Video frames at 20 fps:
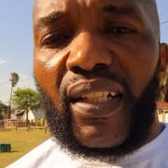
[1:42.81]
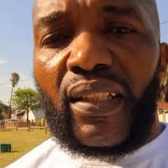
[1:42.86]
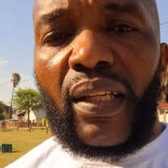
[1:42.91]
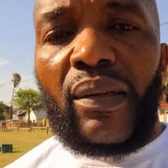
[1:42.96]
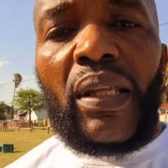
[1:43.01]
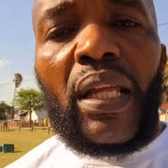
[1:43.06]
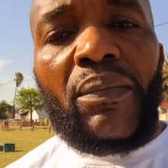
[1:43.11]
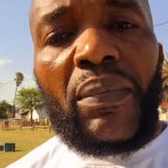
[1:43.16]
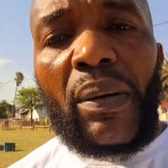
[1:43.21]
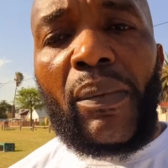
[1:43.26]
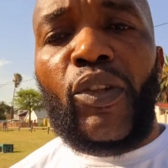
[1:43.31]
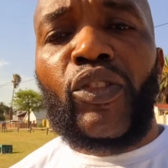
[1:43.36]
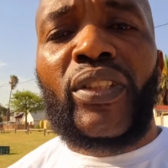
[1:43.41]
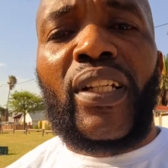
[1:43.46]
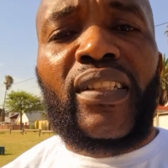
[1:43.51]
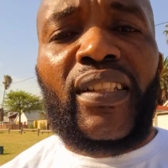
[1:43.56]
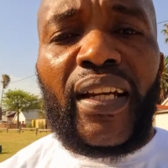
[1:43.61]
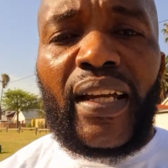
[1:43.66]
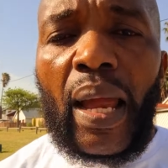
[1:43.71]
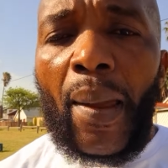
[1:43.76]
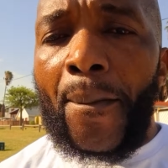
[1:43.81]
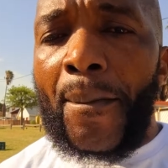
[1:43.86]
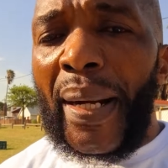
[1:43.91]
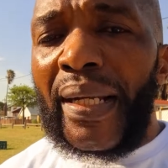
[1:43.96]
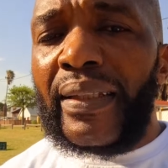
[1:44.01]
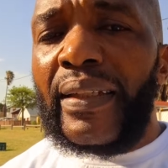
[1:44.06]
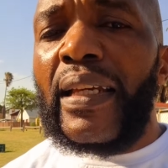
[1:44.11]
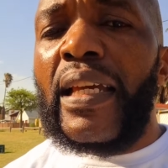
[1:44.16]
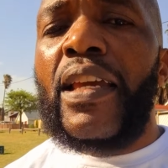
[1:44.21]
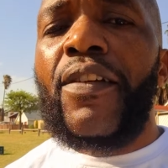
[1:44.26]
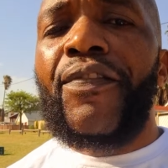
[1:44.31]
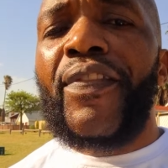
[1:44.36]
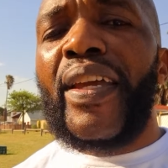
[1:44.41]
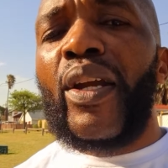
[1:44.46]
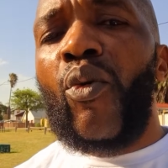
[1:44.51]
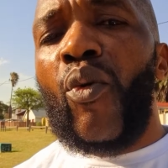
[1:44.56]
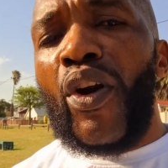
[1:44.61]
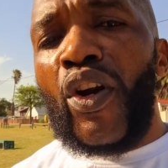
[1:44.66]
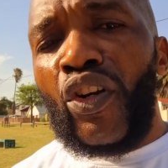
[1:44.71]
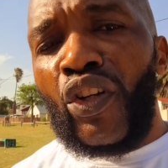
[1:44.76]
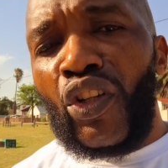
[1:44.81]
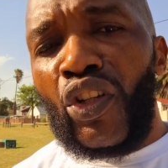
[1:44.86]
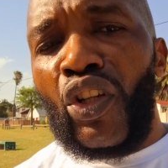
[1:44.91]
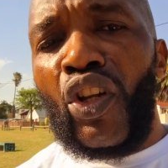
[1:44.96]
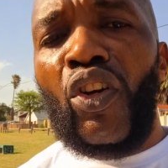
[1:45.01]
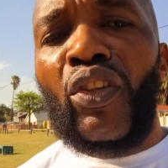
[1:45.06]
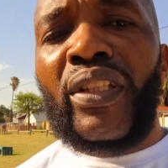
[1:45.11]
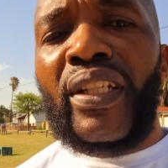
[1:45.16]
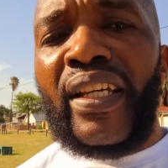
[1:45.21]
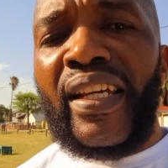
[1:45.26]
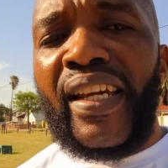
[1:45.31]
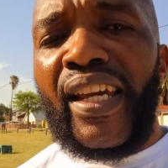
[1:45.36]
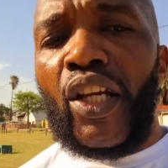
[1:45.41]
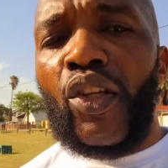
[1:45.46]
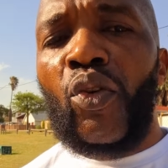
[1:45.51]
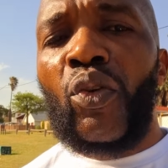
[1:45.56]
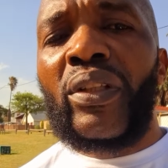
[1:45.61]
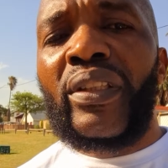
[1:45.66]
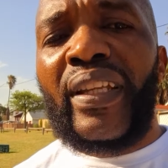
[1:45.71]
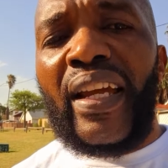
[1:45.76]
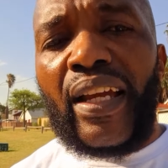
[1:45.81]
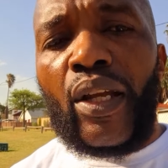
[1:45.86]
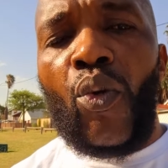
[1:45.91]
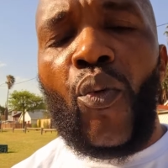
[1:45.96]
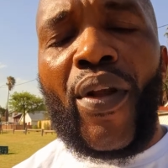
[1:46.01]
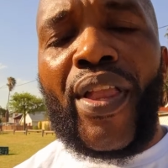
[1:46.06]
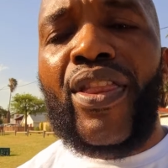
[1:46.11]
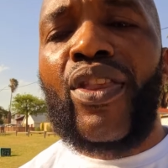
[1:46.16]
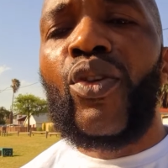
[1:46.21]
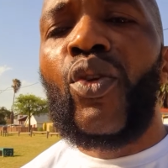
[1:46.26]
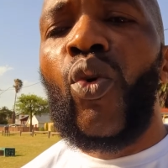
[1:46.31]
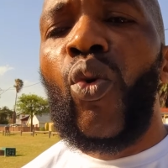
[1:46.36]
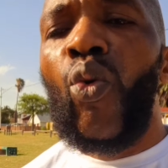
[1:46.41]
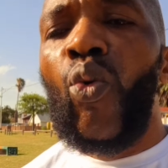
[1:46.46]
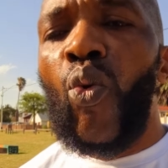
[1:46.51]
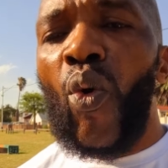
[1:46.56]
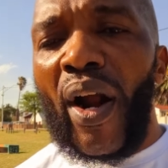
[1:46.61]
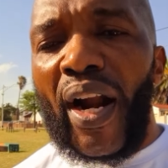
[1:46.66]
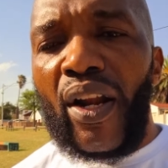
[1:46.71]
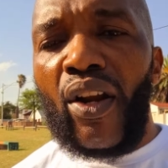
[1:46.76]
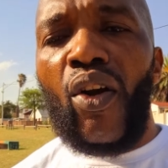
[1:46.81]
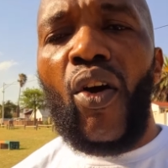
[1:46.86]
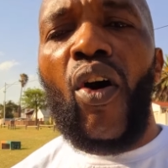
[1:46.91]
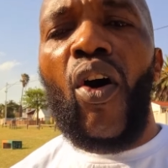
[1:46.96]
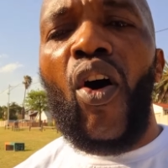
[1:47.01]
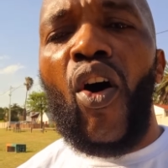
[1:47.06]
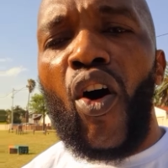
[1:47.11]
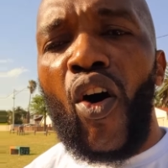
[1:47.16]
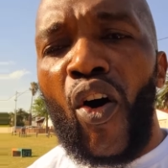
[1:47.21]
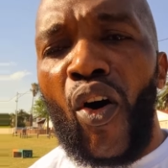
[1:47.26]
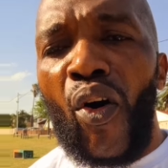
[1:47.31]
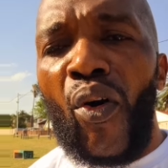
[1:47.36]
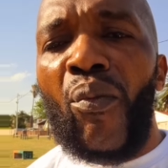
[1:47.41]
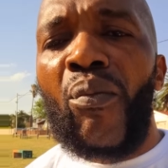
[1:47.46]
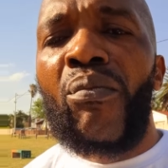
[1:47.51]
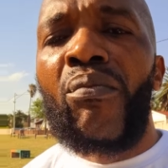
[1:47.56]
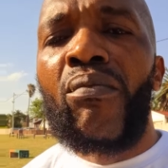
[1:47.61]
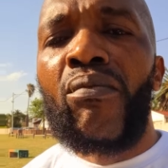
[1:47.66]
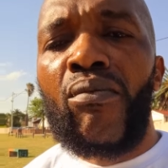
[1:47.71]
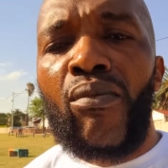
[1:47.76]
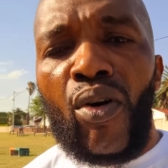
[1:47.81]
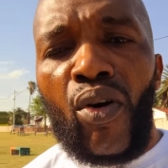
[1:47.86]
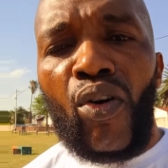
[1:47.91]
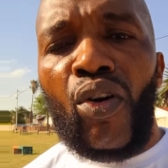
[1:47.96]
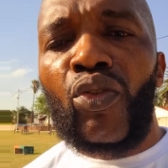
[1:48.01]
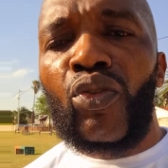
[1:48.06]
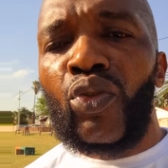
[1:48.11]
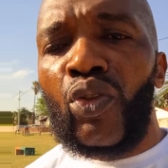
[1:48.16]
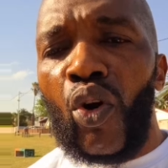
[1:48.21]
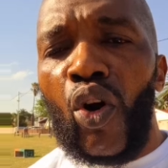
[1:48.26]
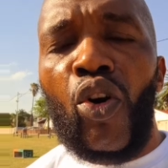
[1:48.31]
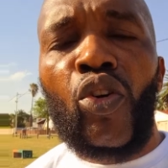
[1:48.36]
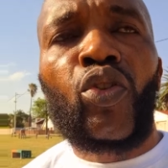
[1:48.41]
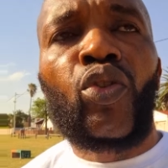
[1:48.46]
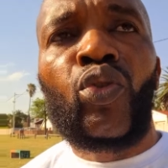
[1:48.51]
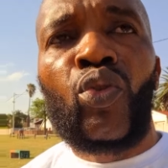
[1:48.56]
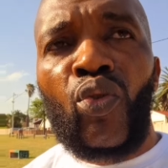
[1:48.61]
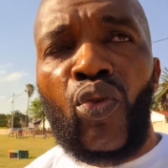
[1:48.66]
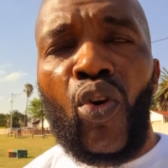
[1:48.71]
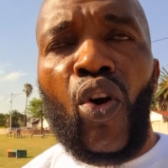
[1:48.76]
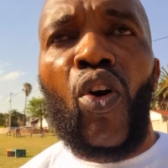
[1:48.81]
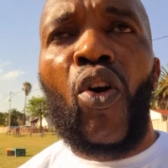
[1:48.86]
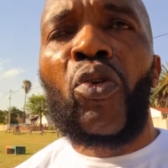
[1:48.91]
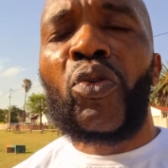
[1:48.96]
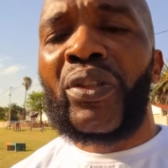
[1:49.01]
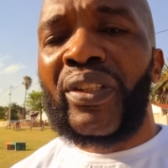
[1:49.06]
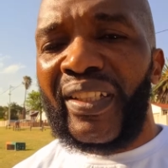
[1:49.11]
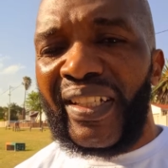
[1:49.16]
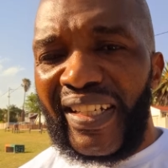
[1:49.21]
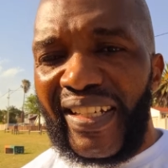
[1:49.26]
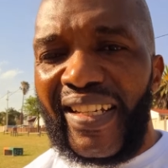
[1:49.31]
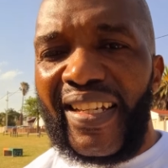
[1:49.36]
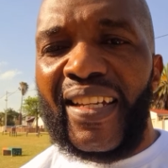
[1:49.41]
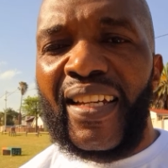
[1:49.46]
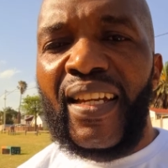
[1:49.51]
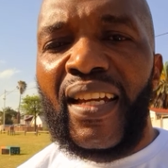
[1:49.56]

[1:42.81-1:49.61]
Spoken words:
The Bible says again, but if he will not hear, you take with you one or more, or two or three